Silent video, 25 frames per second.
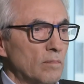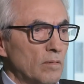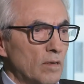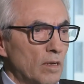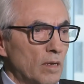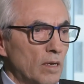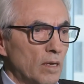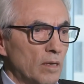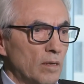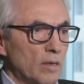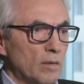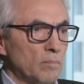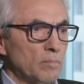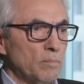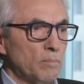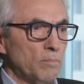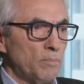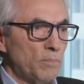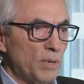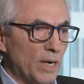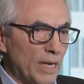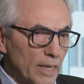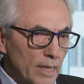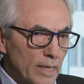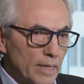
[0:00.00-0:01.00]
uh,
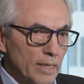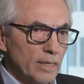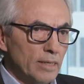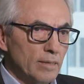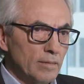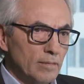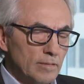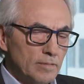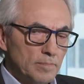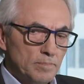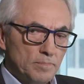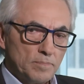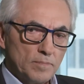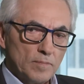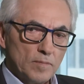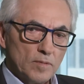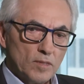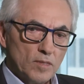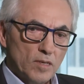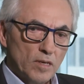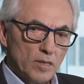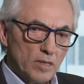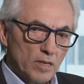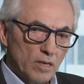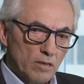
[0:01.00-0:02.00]
by
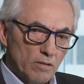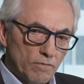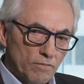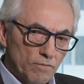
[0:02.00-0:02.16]
taking